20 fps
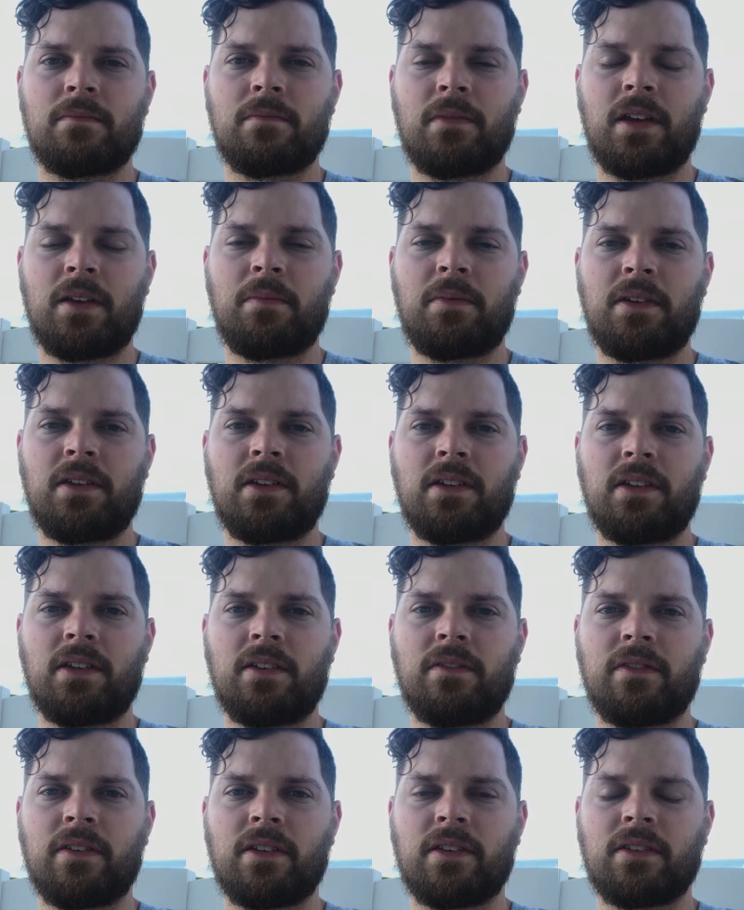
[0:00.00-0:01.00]
maybe
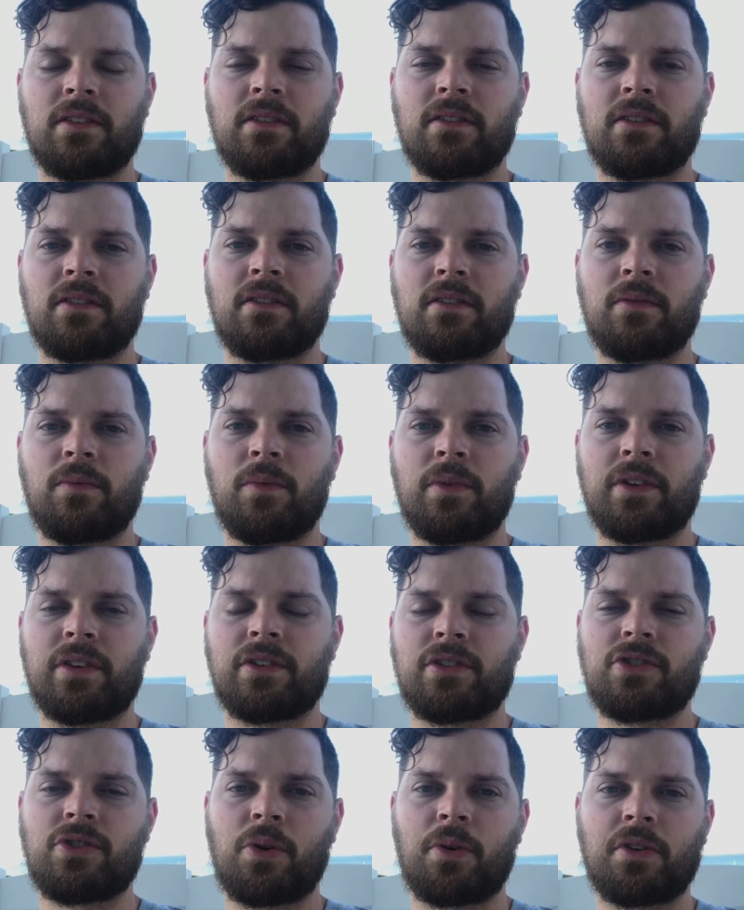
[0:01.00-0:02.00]
even
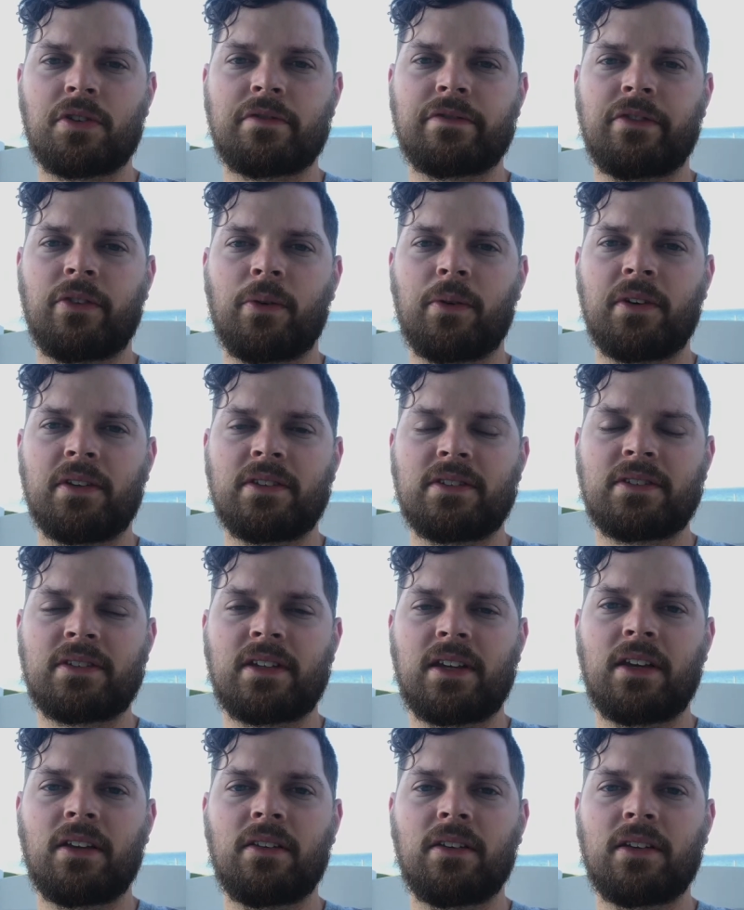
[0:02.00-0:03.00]
with George Floyd's
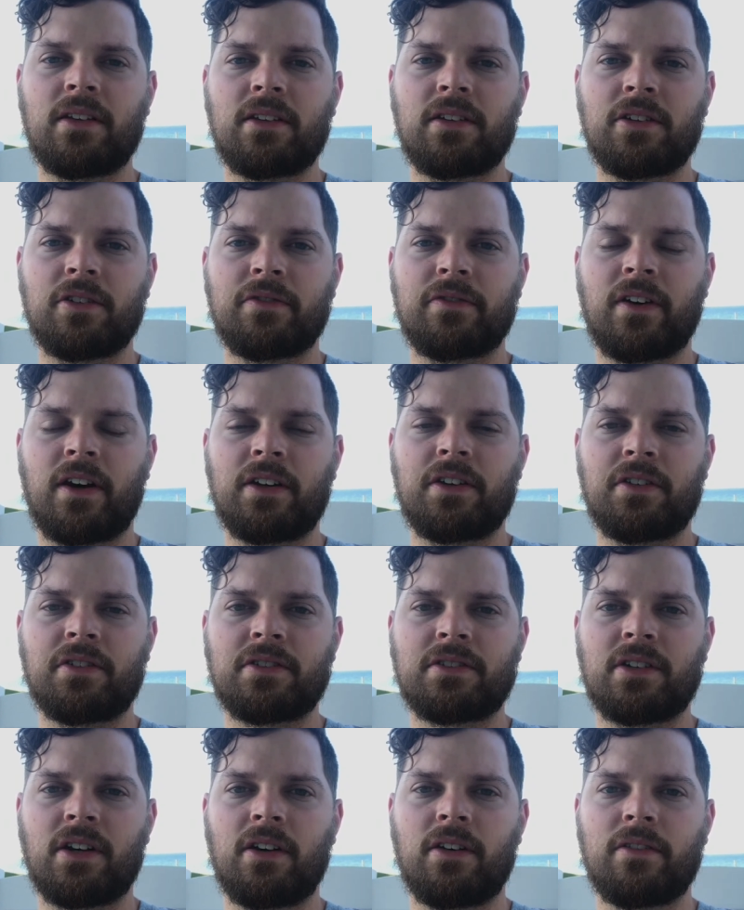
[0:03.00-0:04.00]
killing, you find
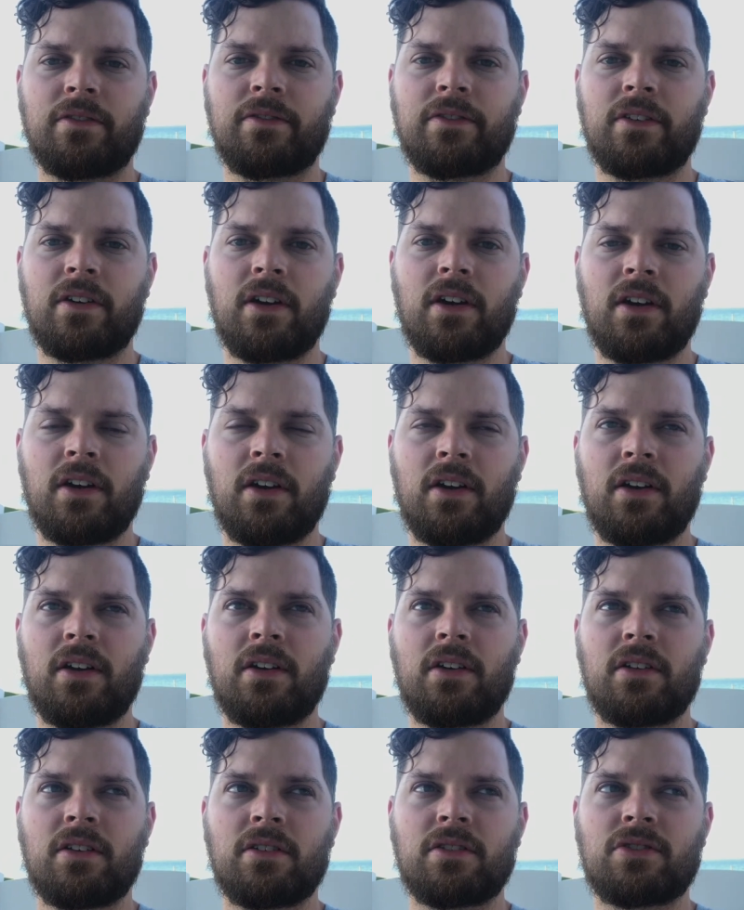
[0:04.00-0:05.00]
yourself
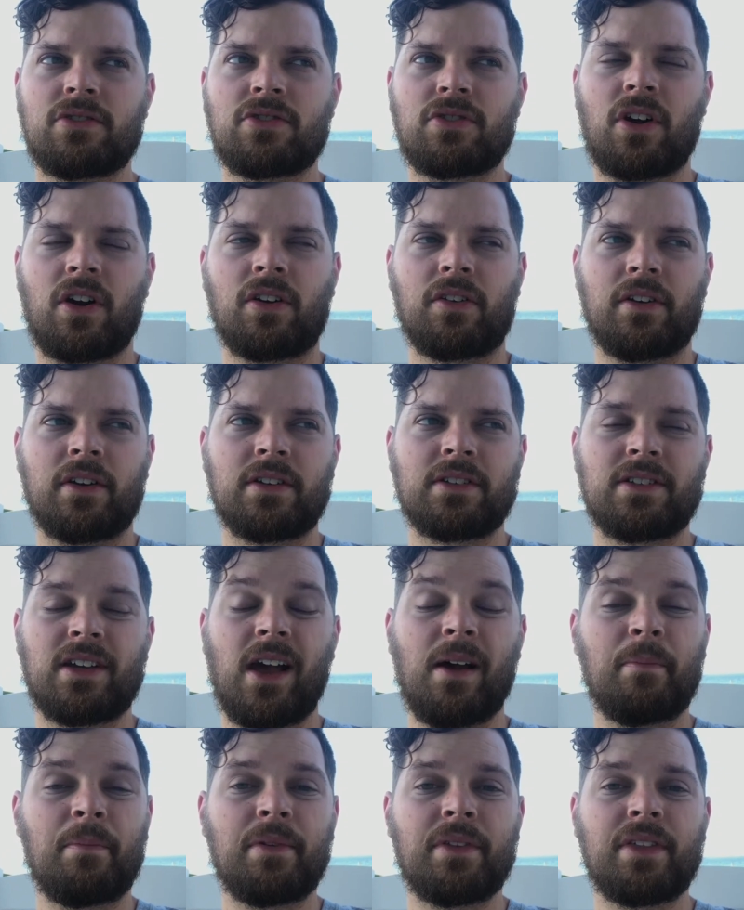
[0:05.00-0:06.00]
struggling to
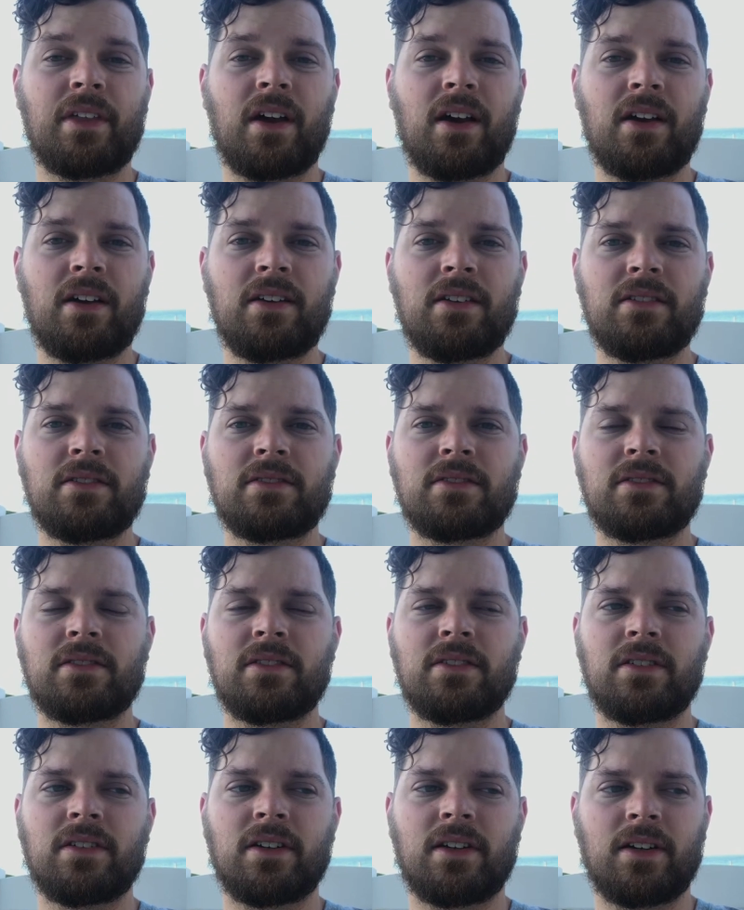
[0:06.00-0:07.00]
empathize.
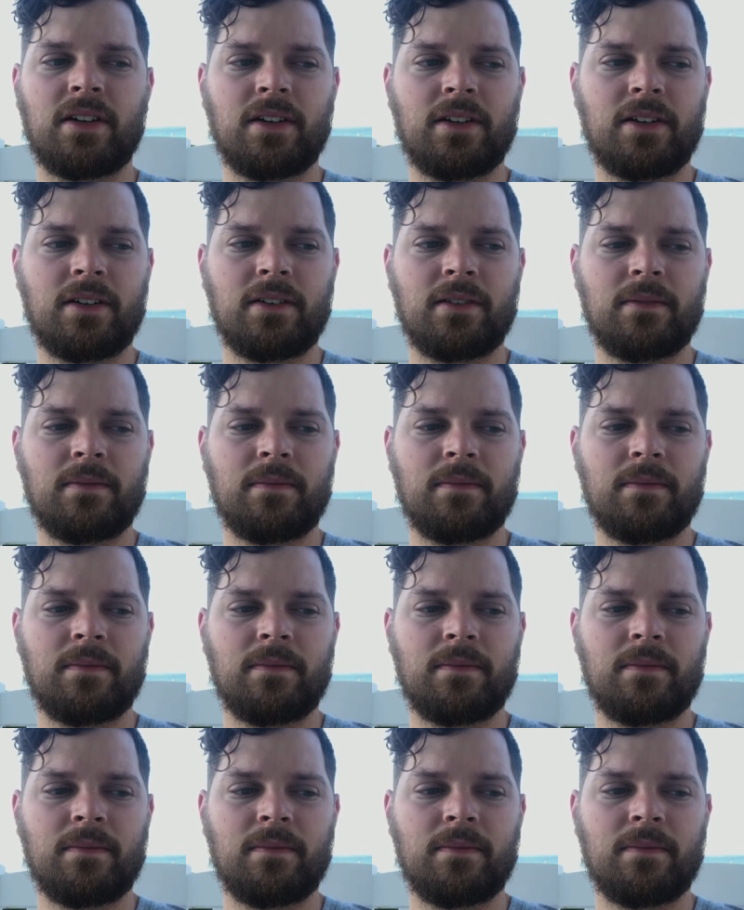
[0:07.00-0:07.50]
Uh,